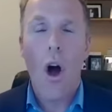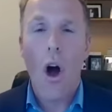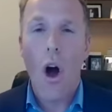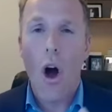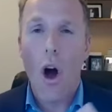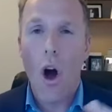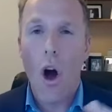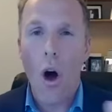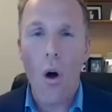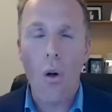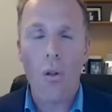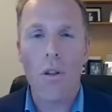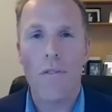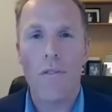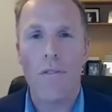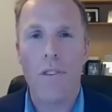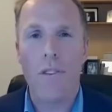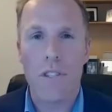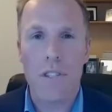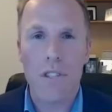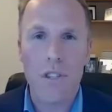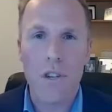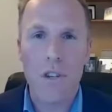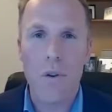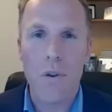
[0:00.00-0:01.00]
all of
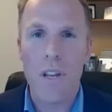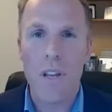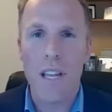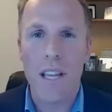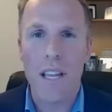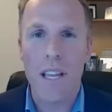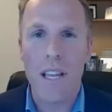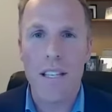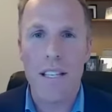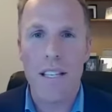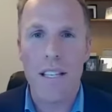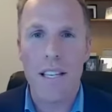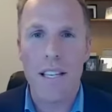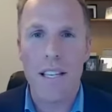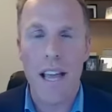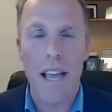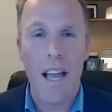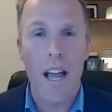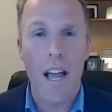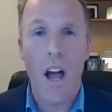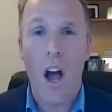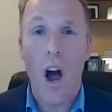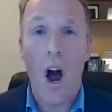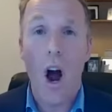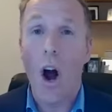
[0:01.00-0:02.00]
us tuning in
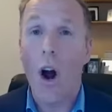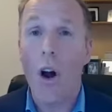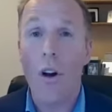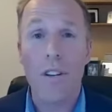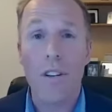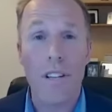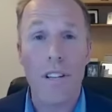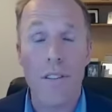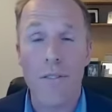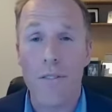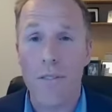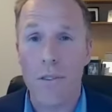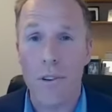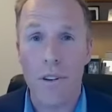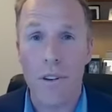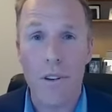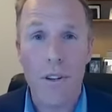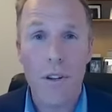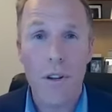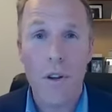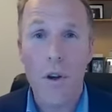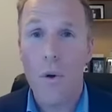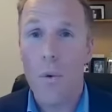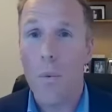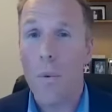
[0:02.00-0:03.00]
today are different.
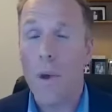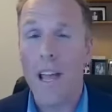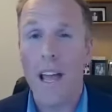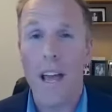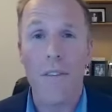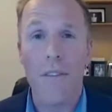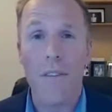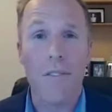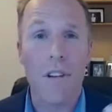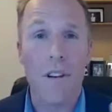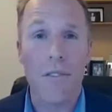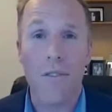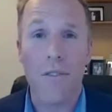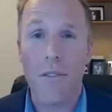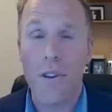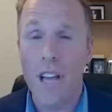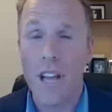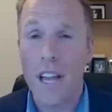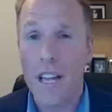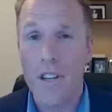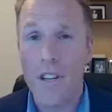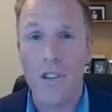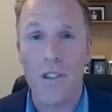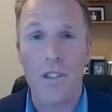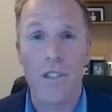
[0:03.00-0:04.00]
We have different
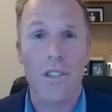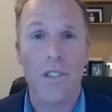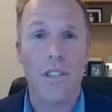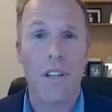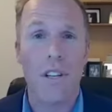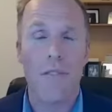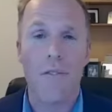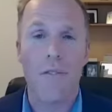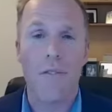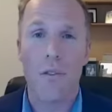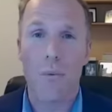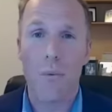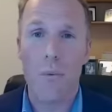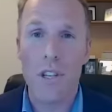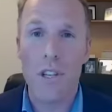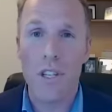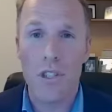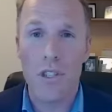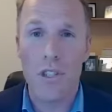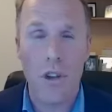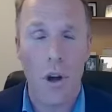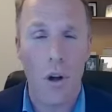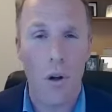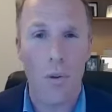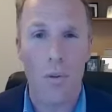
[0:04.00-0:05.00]
ages, different risk
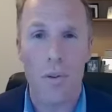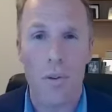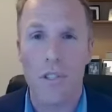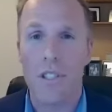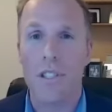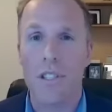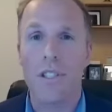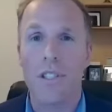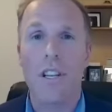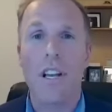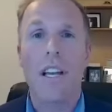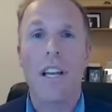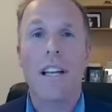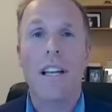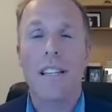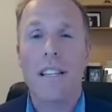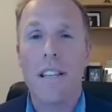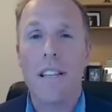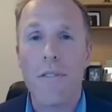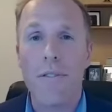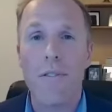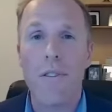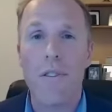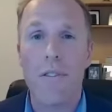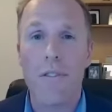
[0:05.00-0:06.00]
tolerances,
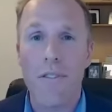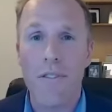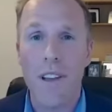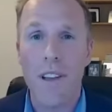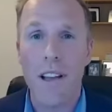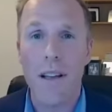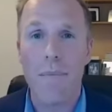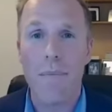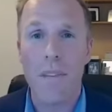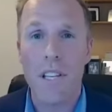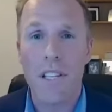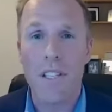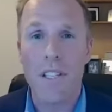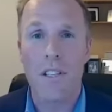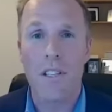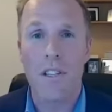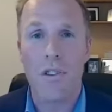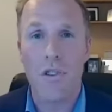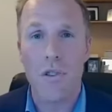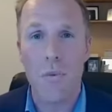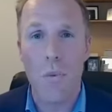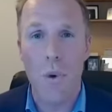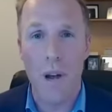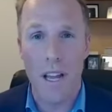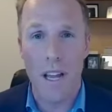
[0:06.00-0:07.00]
different family
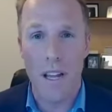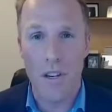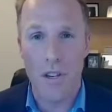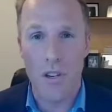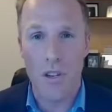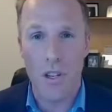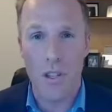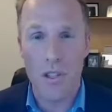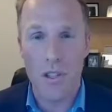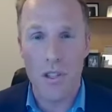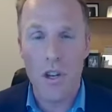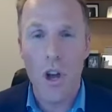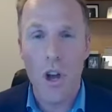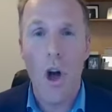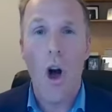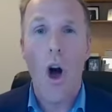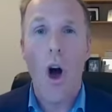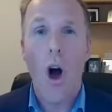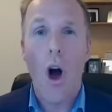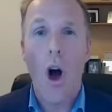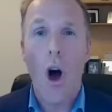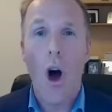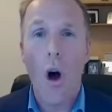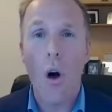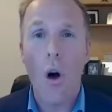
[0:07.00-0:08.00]
situations.
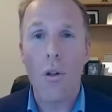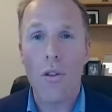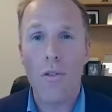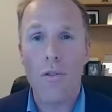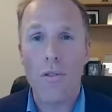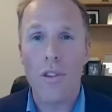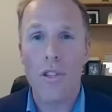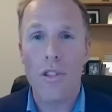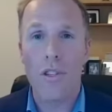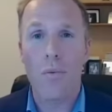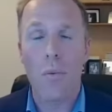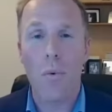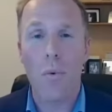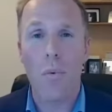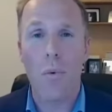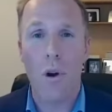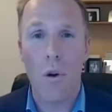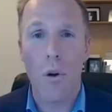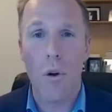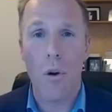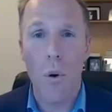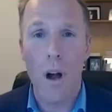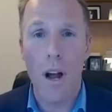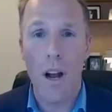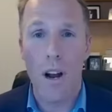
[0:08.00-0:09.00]
All of us will
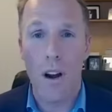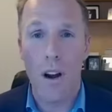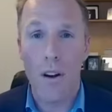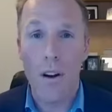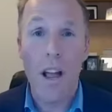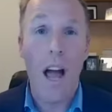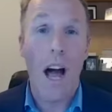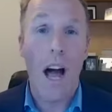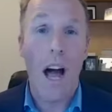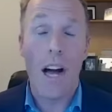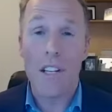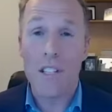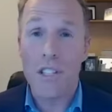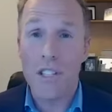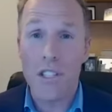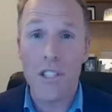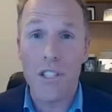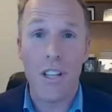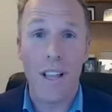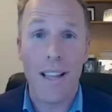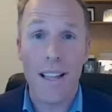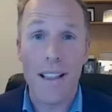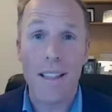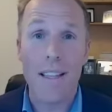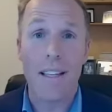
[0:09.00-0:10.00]
require a
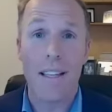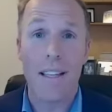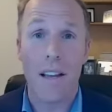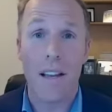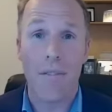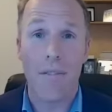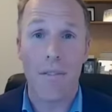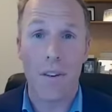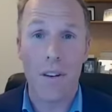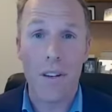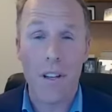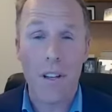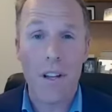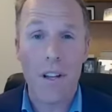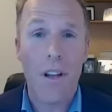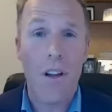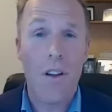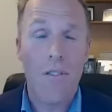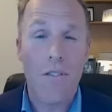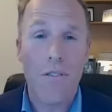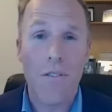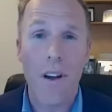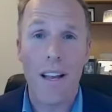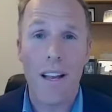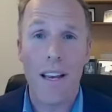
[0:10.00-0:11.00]
slightly different
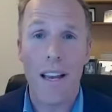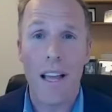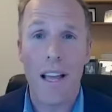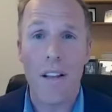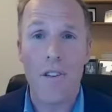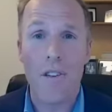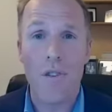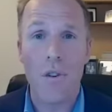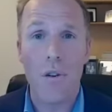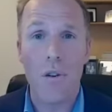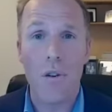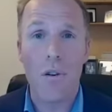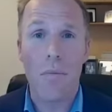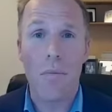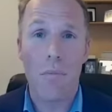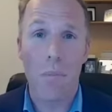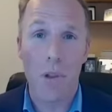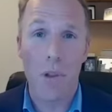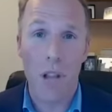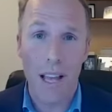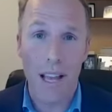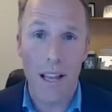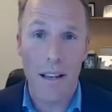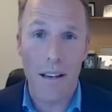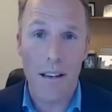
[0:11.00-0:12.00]
financial
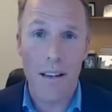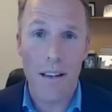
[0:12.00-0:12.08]
plan.